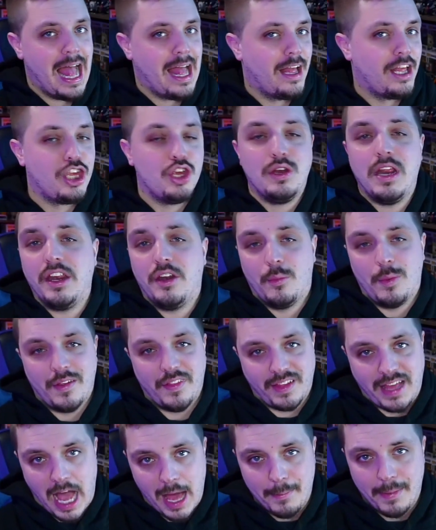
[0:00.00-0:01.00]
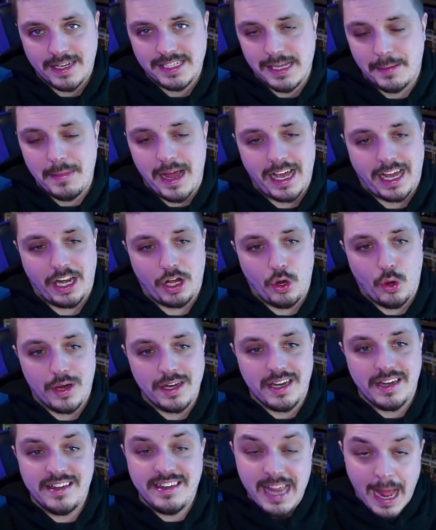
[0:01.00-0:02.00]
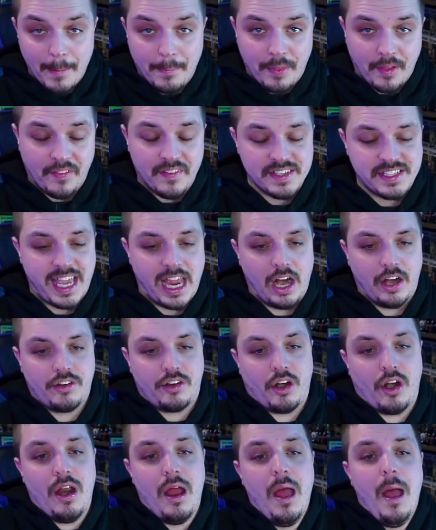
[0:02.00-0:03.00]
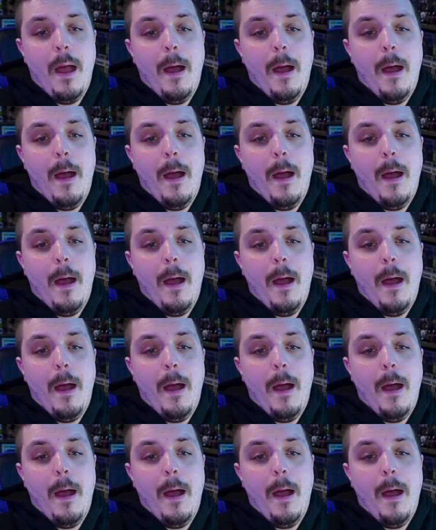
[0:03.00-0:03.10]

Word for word: You need to read the comics. I'm not going to go into depth on this character,